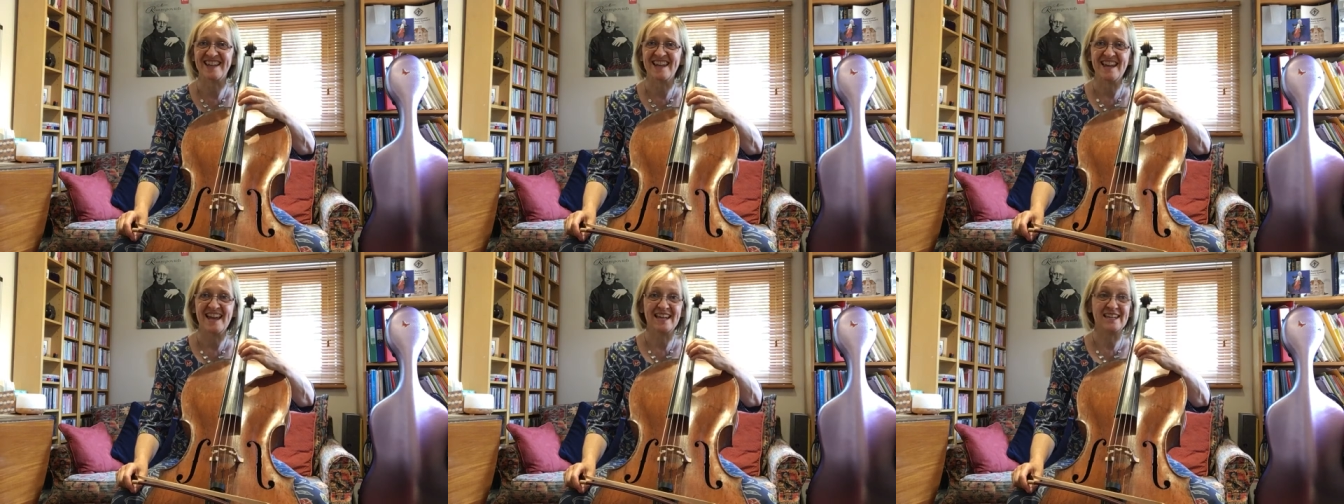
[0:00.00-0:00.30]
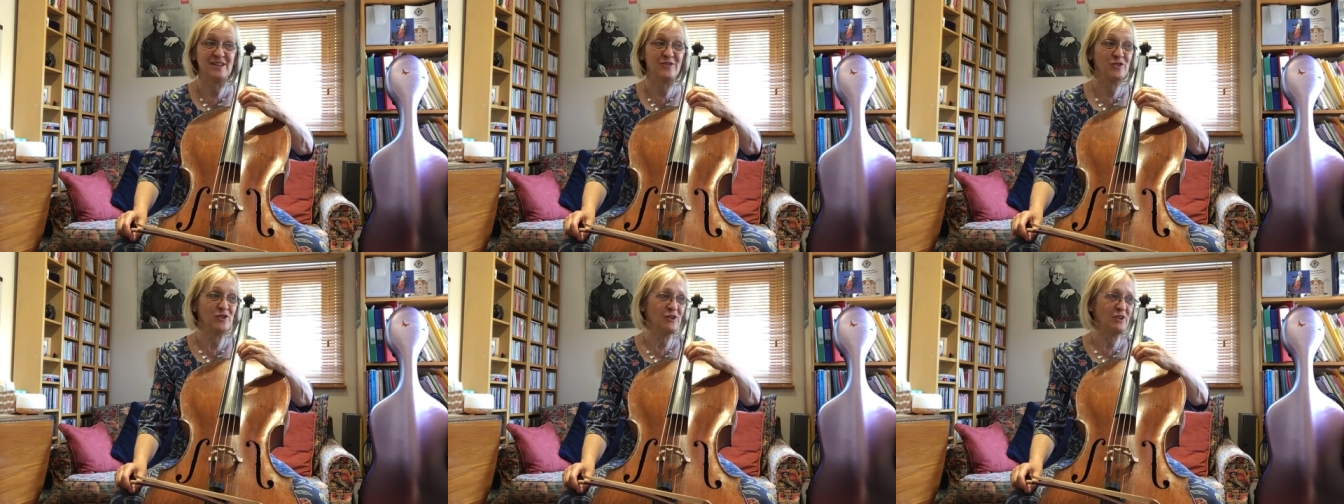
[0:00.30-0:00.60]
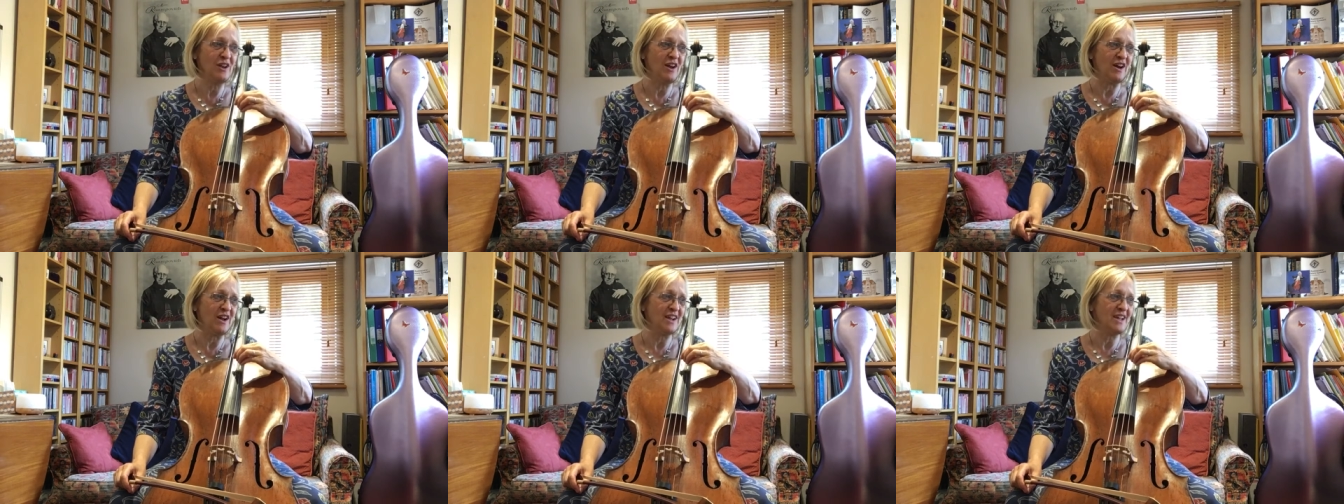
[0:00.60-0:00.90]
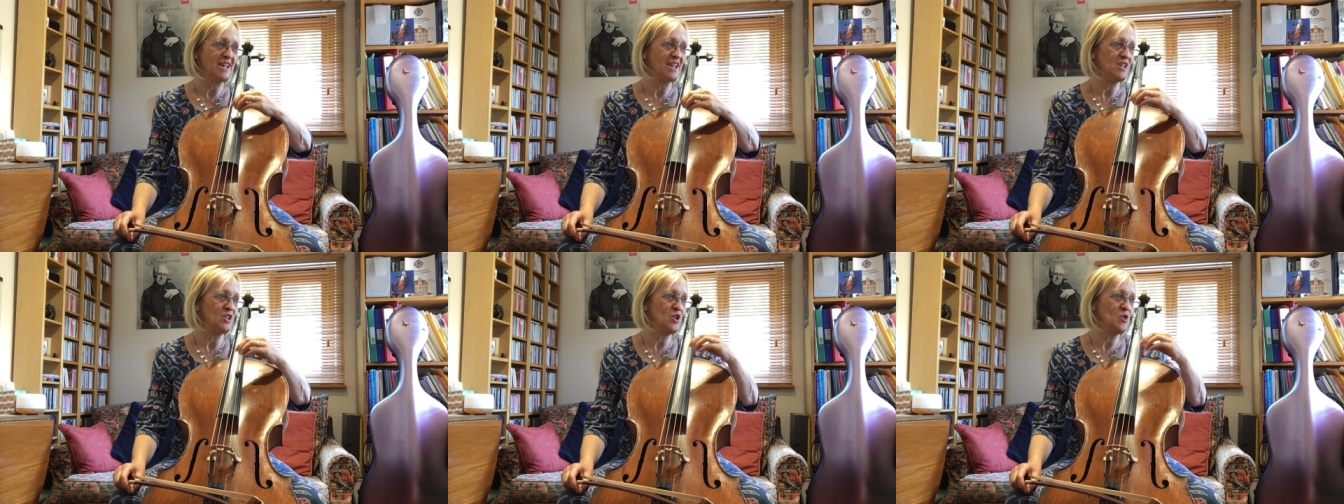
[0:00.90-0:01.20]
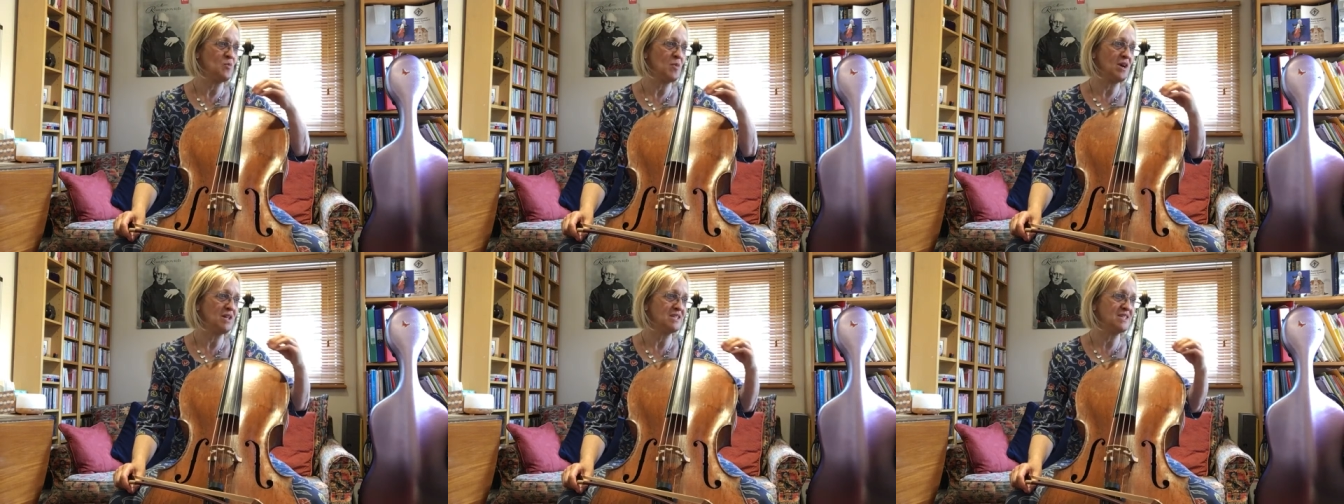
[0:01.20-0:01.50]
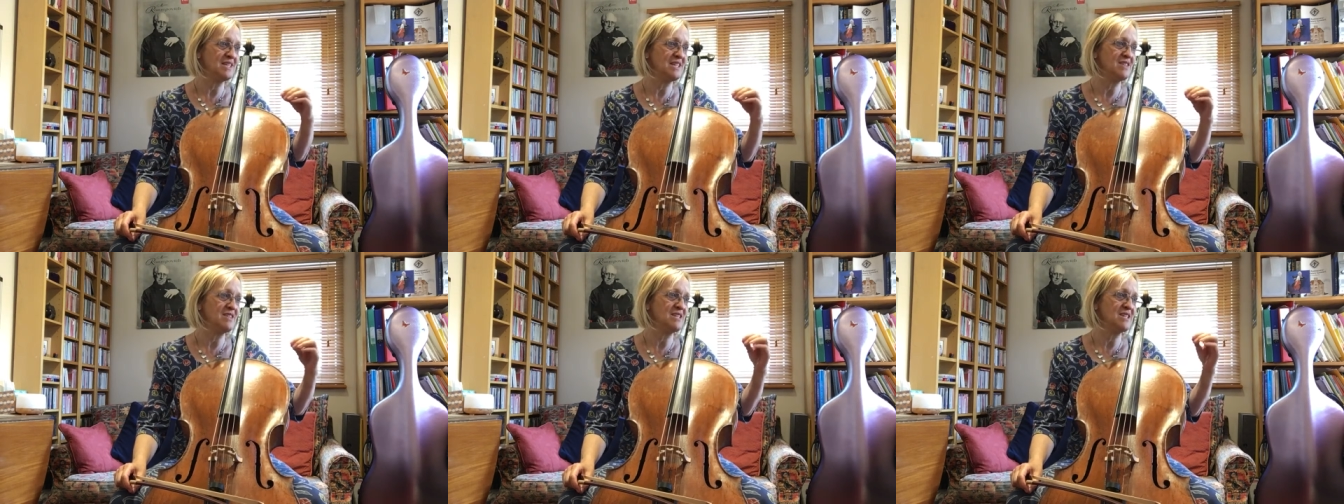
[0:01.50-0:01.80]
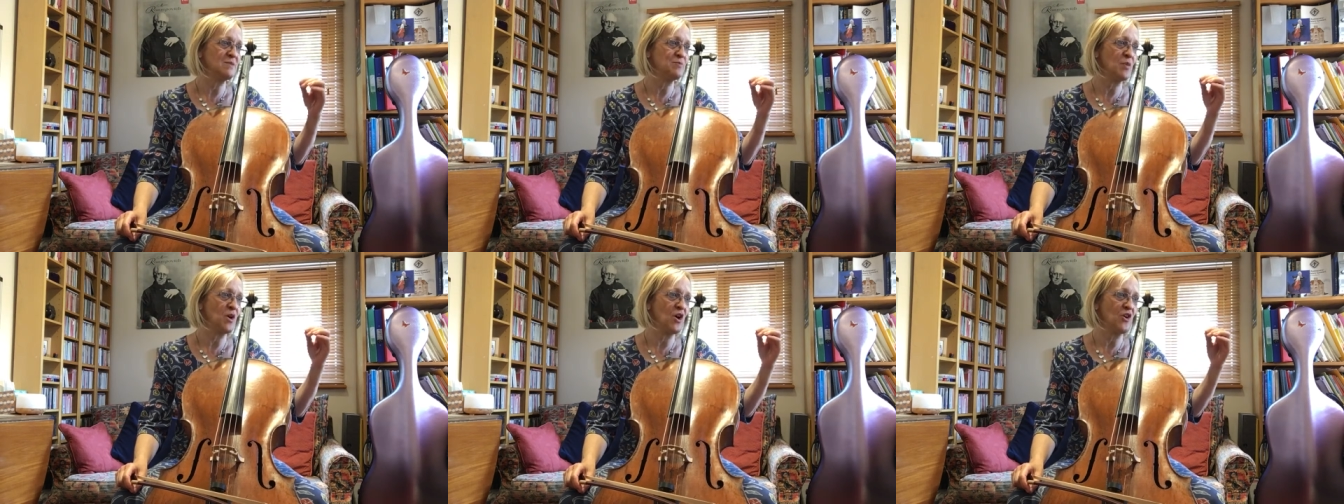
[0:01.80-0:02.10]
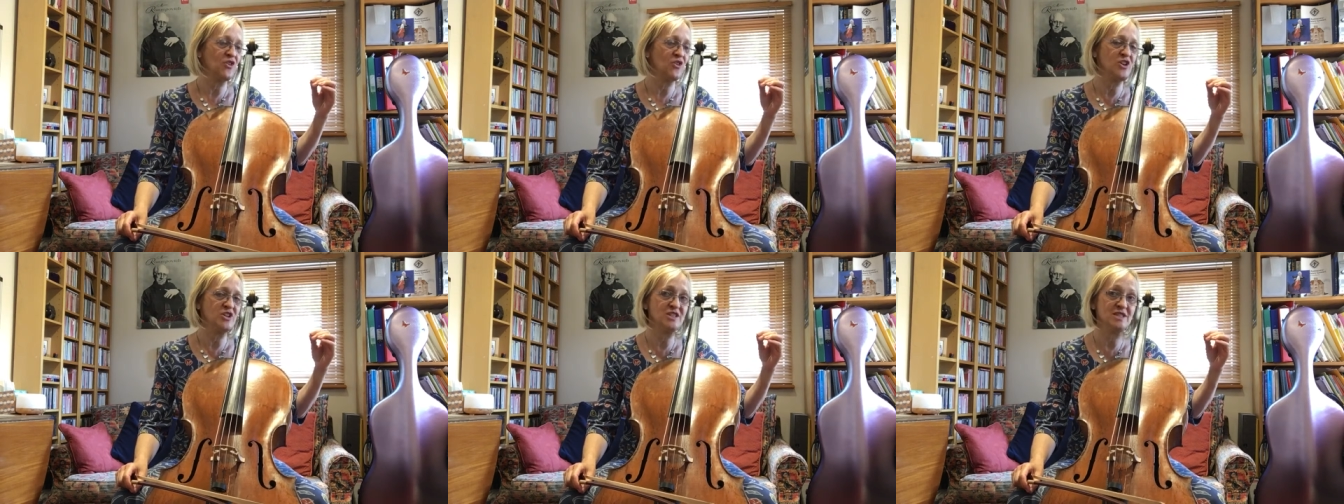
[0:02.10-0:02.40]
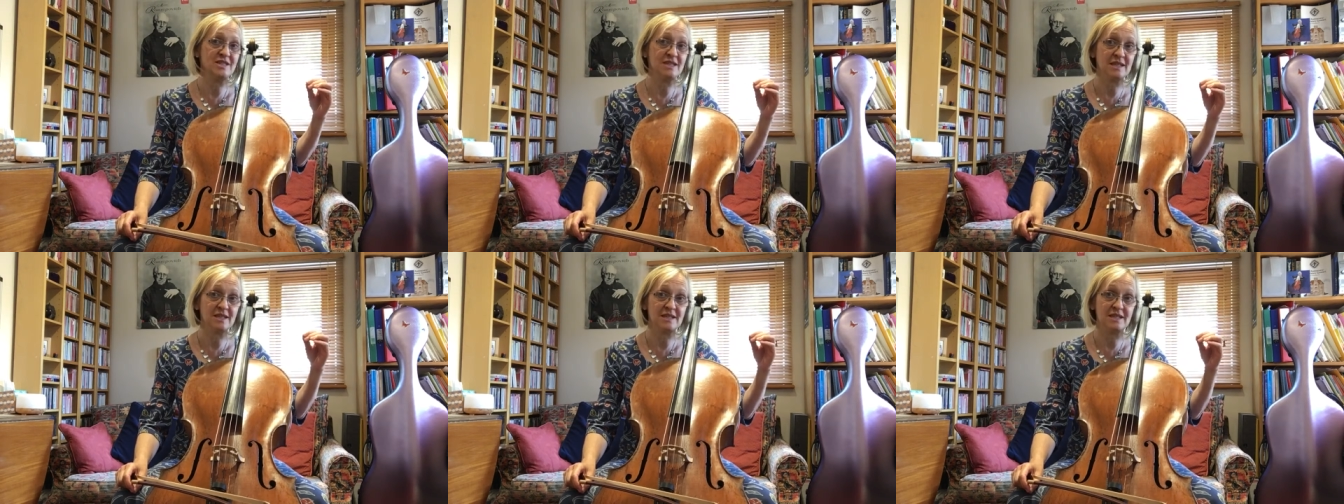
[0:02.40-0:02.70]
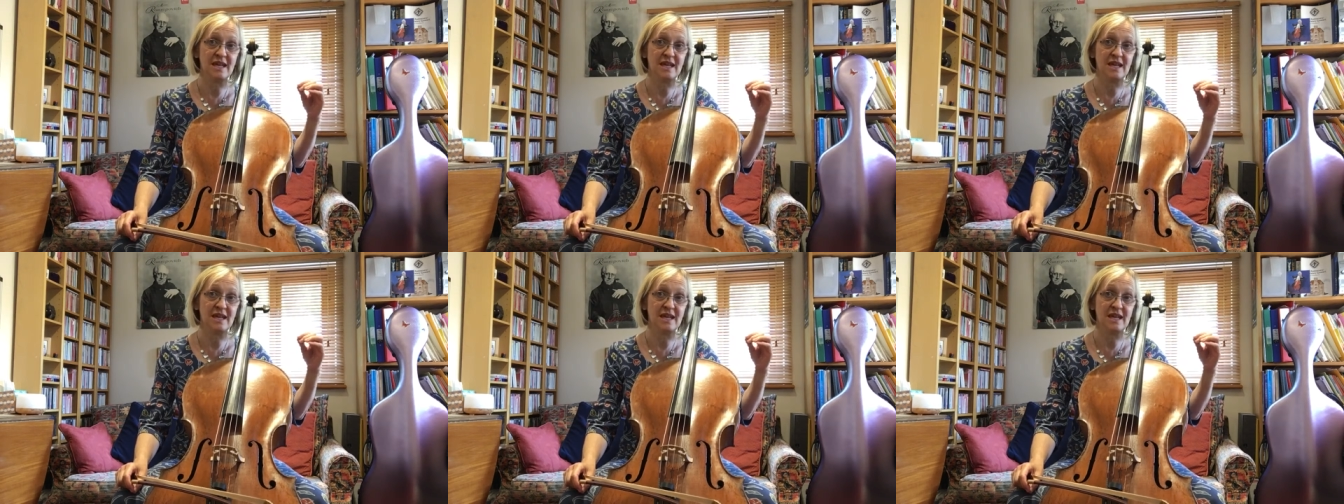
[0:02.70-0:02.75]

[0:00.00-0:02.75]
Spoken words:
And if you like, you might see this bar 36